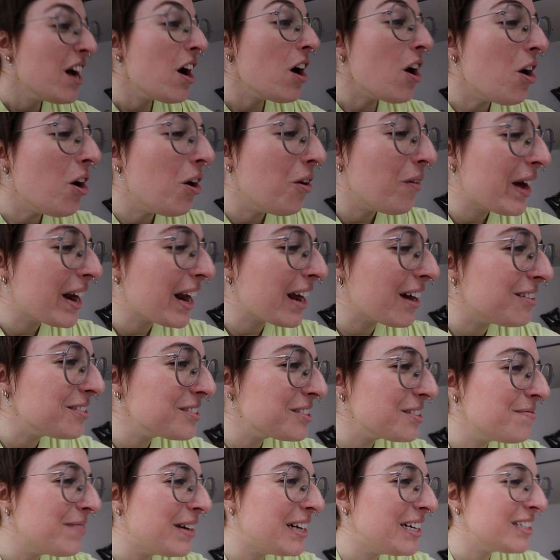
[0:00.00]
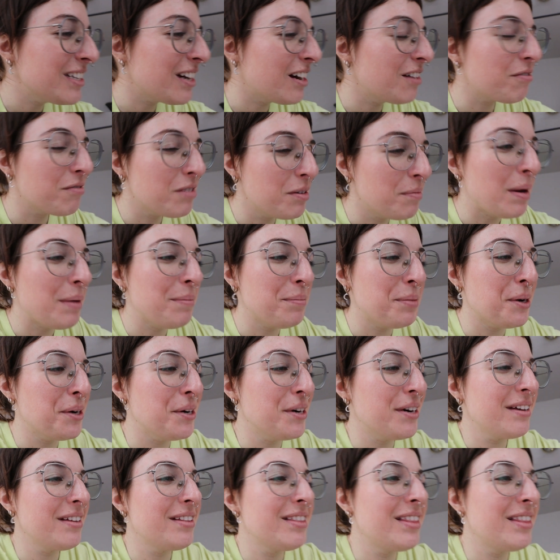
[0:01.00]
Oh, and I also I remembered